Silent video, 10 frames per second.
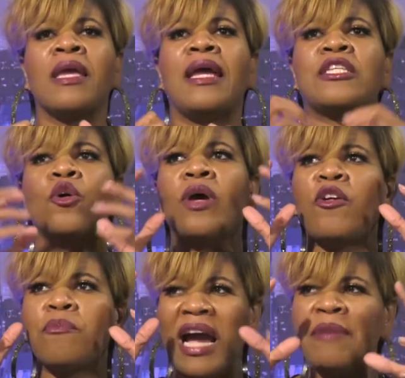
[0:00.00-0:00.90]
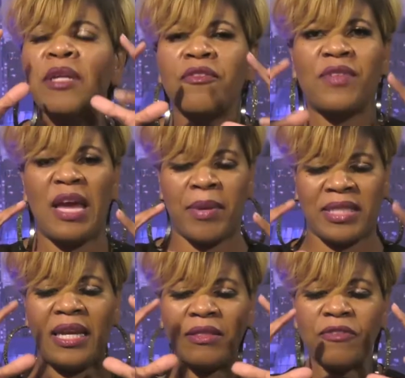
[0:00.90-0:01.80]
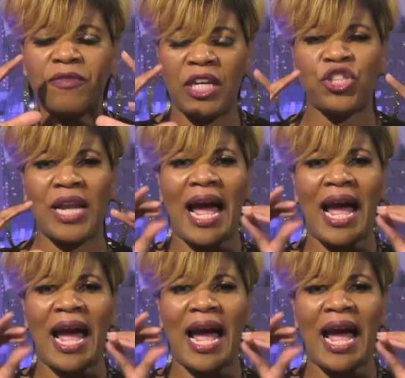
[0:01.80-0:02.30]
And so it reminded me of that, because in the vision,